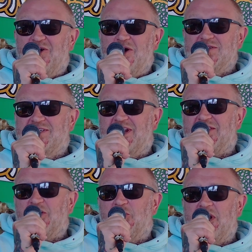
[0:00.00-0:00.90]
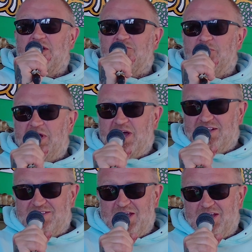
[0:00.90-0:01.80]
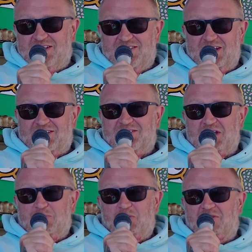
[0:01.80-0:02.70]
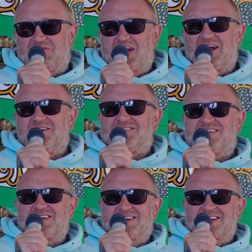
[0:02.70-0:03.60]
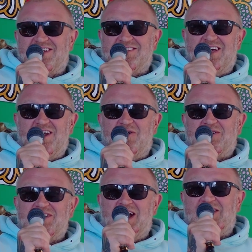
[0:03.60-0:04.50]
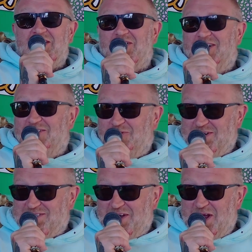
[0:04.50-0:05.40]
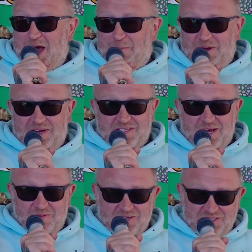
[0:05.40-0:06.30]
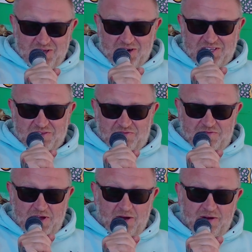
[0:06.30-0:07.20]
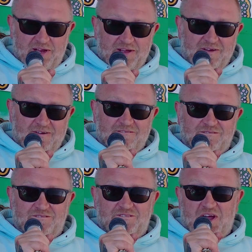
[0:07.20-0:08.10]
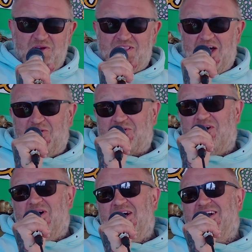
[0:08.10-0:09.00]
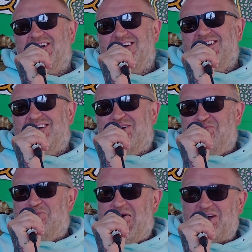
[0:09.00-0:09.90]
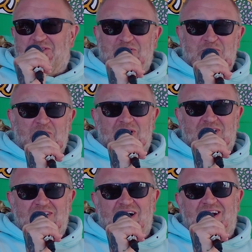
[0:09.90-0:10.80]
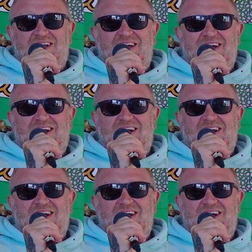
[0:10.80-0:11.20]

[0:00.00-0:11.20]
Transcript: and they're all sitting there waiting for me to take the tape off the headers, because they know exactly what's going to happen is I'm going to start this very, very loud car and back it through the parking lot.